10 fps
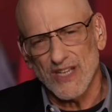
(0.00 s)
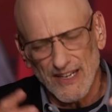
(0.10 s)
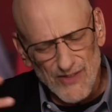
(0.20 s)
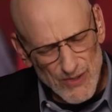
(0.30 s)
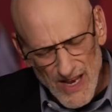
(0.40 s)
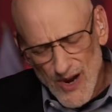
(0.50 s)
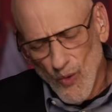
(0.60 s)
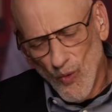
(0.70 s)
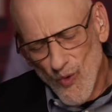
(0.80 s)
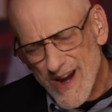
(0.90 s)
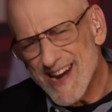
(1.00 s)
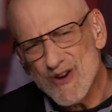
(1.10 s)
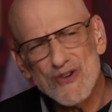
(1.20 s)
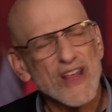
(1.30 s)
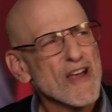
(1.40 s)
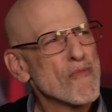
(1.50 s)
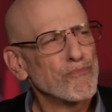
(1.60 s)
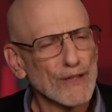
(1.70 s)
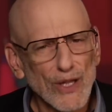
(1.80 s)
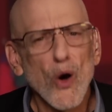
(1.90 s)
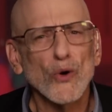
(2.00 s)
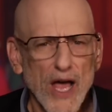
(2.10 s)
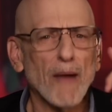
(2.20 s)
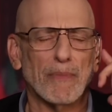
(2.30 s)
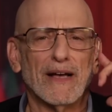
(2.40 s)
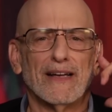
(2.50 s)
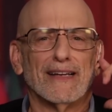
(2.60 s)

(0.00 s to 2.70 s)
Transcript: It's kind of this weird, blown up